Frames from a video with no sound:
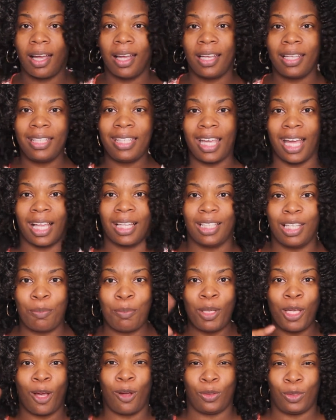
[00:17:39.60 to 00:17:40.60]
yeah, let
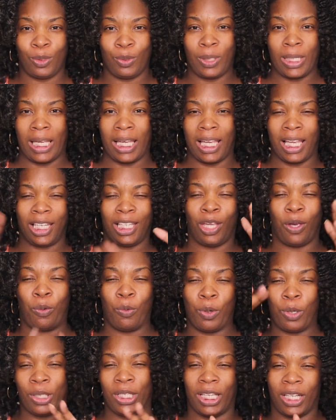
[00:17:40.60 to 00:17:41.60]
me go do that, and then
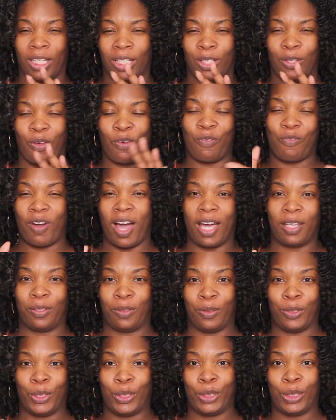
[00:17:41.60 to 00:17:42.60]
we'll get a little
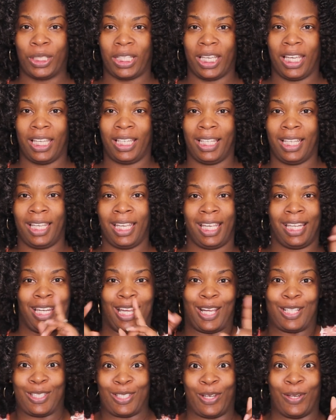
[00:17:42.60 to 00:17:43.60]
final look at it, and
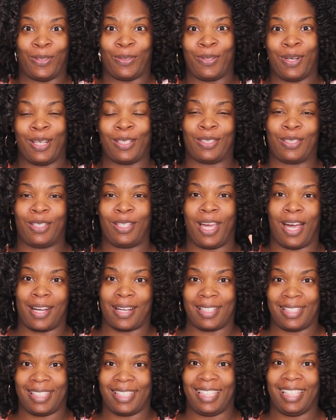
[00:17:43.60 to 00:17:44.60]
I'll turn around so y'all
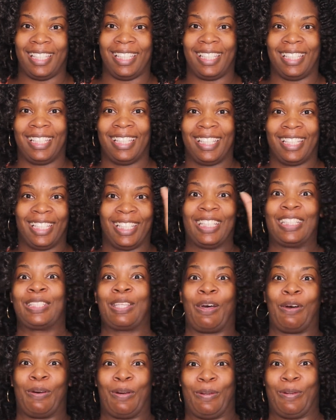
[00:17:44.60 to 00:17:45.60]
can see it.
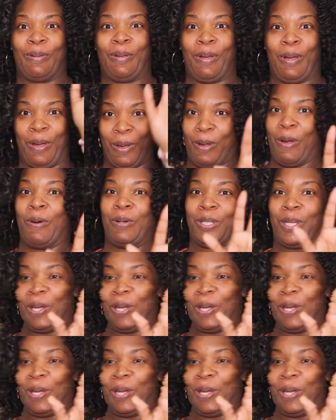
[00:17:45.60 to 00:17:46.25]
So, hold